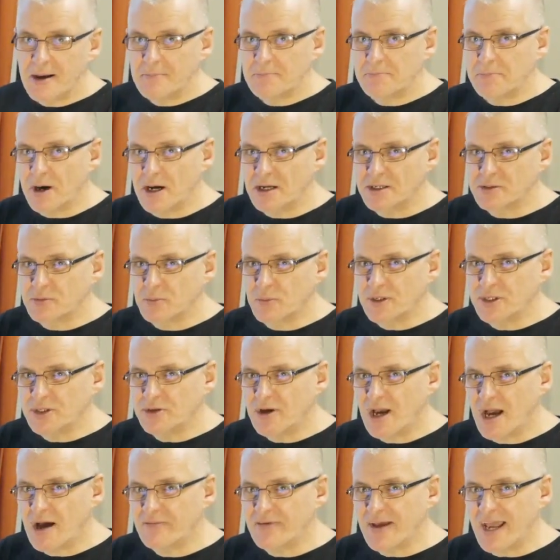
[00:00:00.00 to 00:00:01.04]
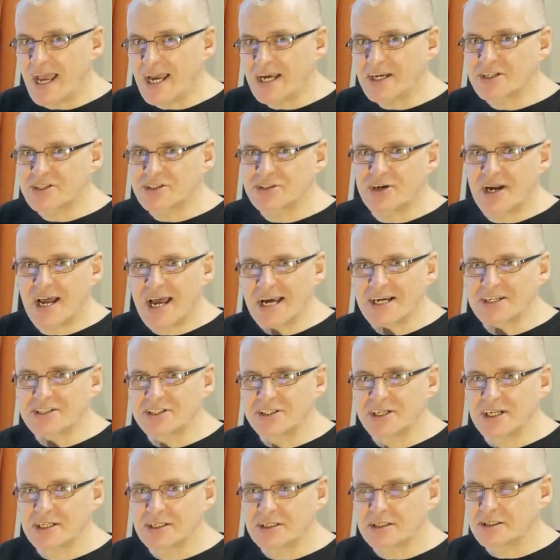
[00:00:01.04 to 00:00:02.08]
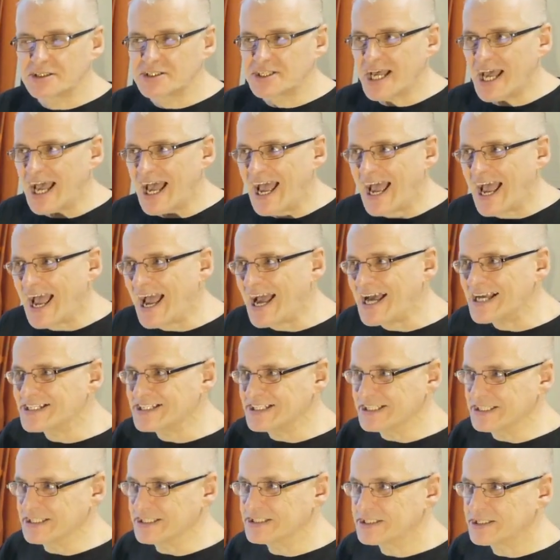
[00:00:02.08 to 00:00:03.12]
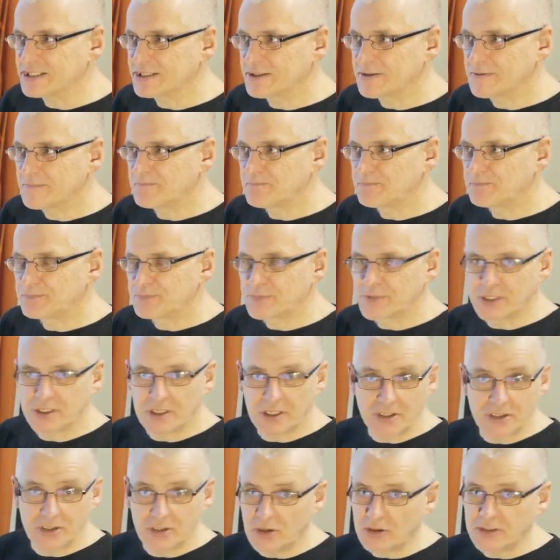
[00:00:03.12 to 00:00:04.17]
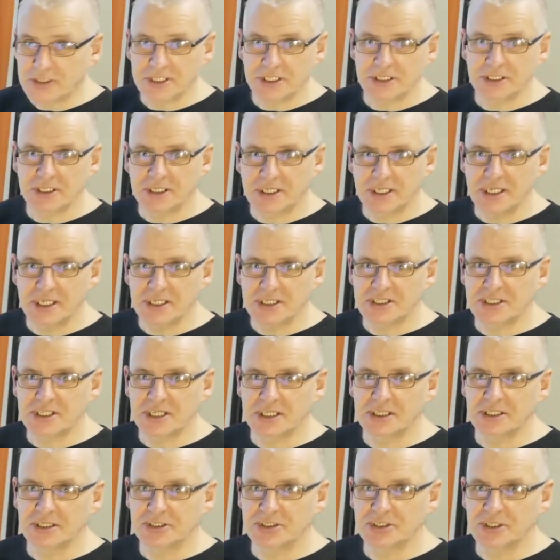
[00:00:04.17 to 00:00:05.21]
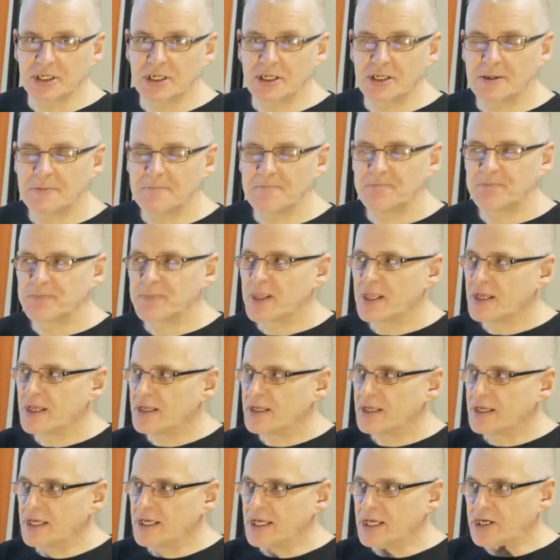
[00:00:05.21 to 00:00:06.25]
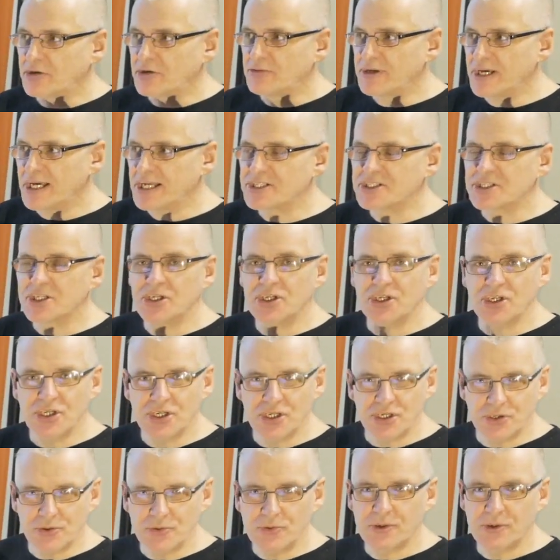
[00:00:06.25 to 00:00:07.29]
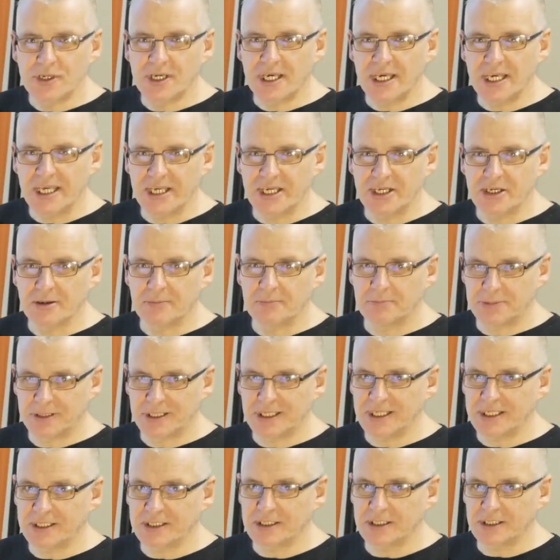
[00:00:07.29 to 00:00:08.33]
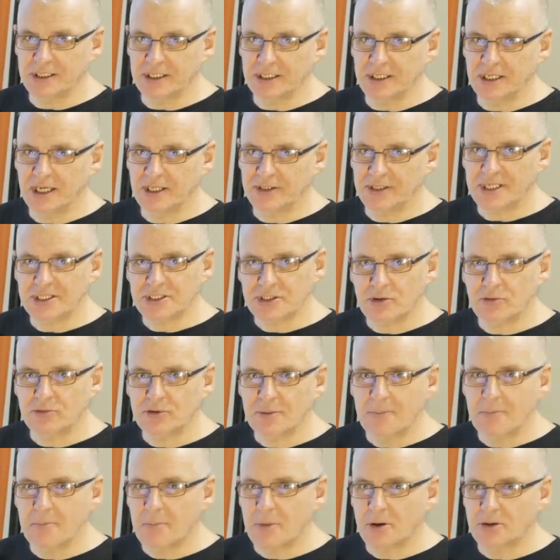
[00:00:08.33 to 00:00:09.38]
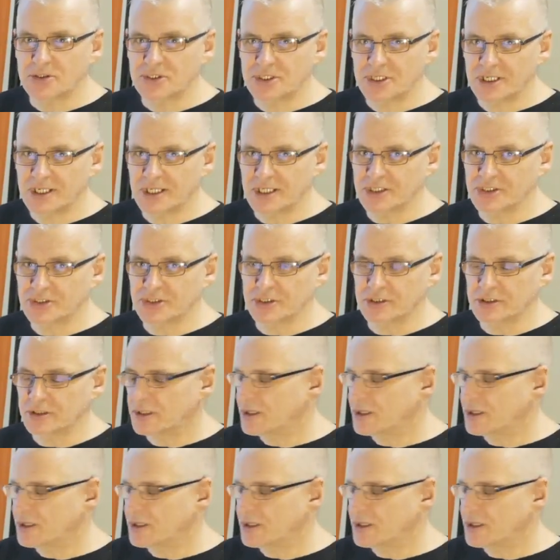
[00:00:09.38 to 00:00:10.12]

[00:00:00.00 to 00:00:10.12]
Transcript: But when you have extra accidentals added that are not in the key signature, it creates a new key completely, and that's called a modulation.